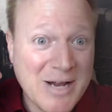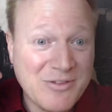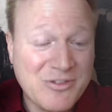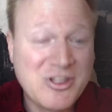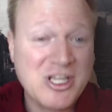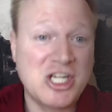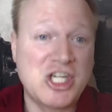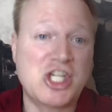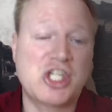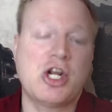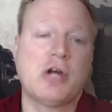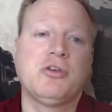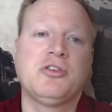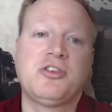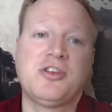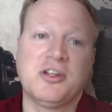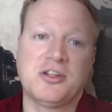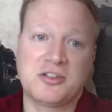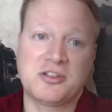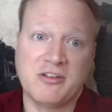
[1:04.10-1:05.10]
this shows
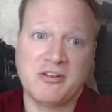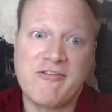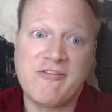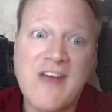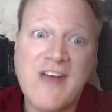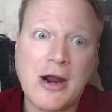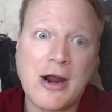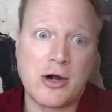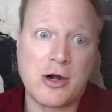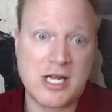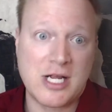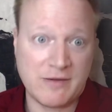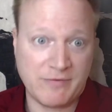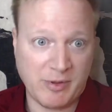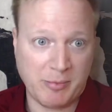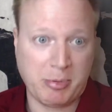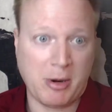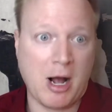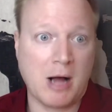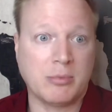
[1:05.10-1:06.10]
the severity of
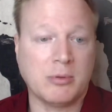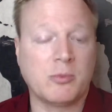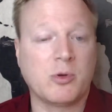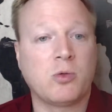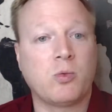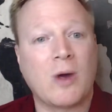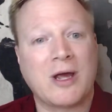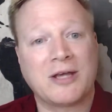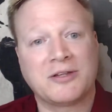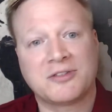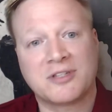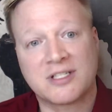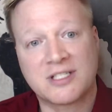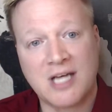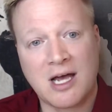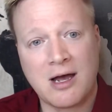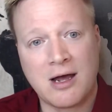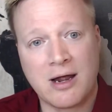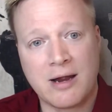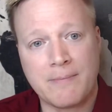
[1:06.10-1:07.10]
the problem with wasted
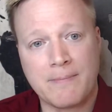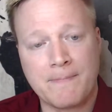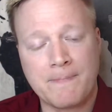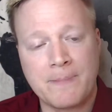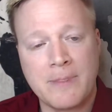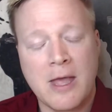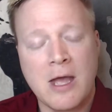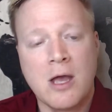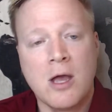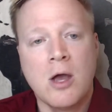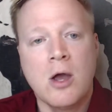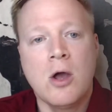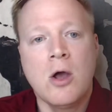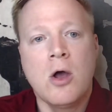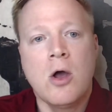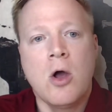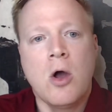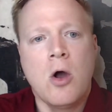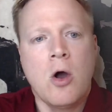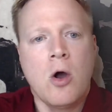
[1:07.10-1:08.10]
time.
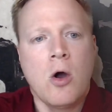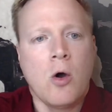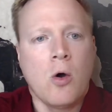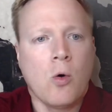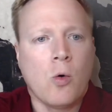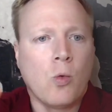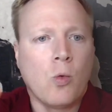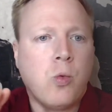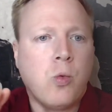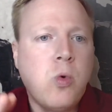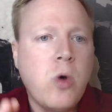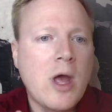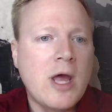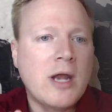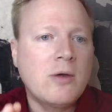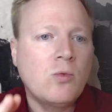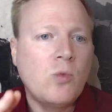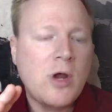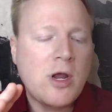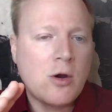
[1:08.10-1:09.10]

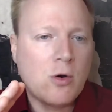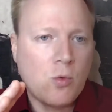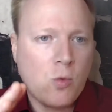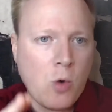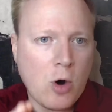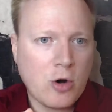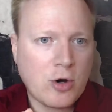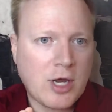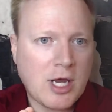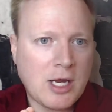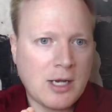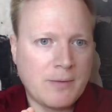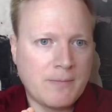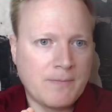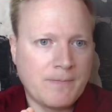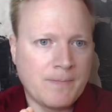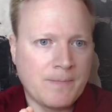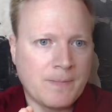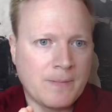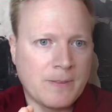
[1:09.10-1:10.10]
When we are
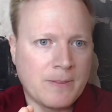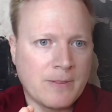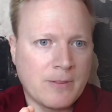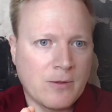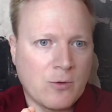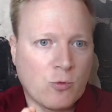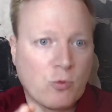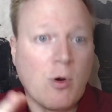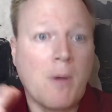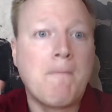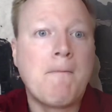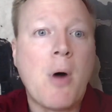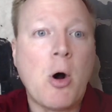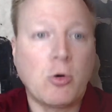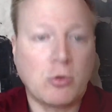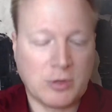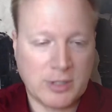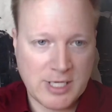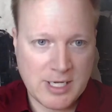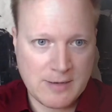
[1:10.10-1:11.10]
working
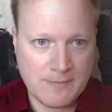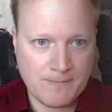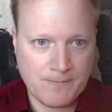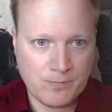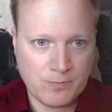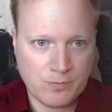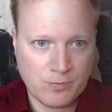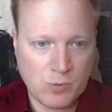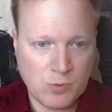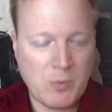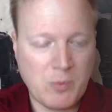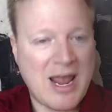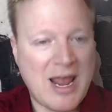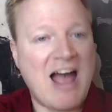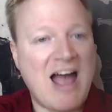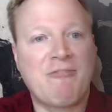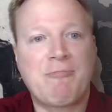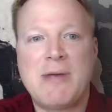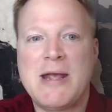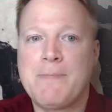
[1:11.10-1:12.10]
remotely, when we
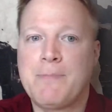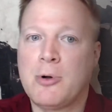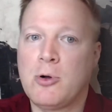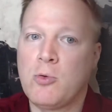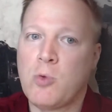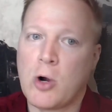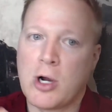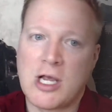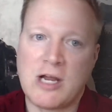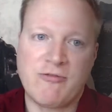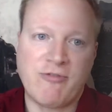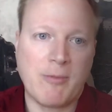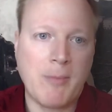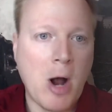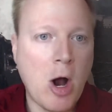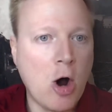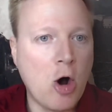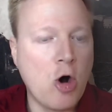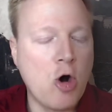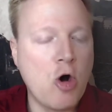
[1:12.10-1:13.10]
have people working from
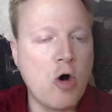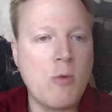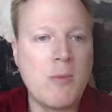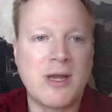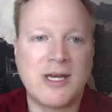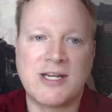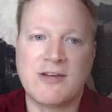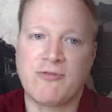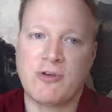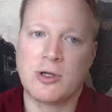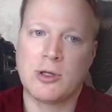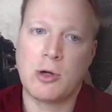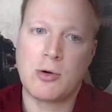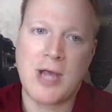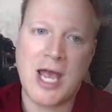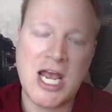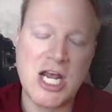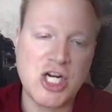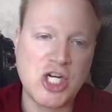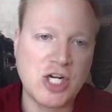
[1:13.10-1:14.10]
home in different
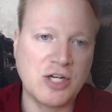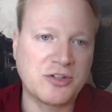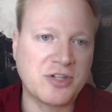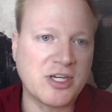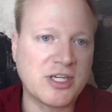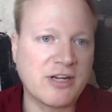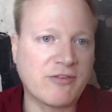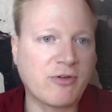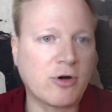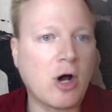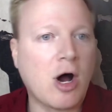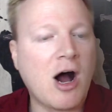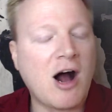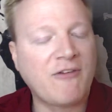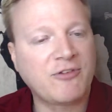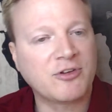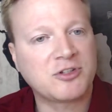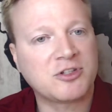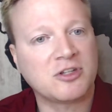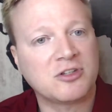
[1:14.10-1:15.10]
locations and different
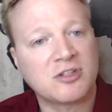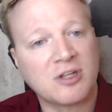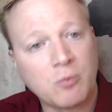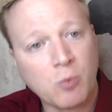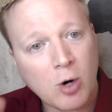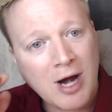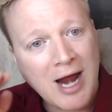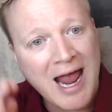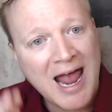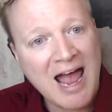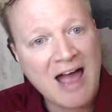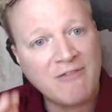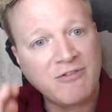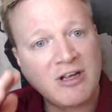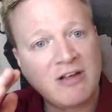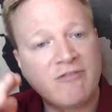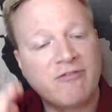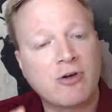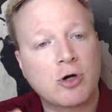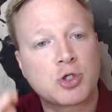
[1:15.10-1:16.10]
offices, and we're
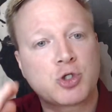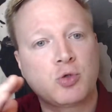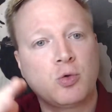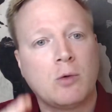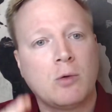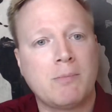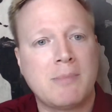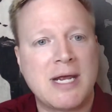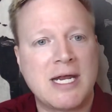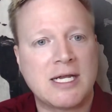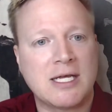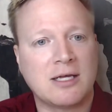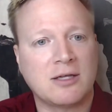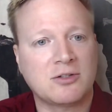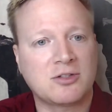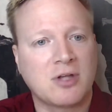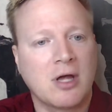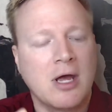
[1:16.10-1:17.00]
having virtual meetings,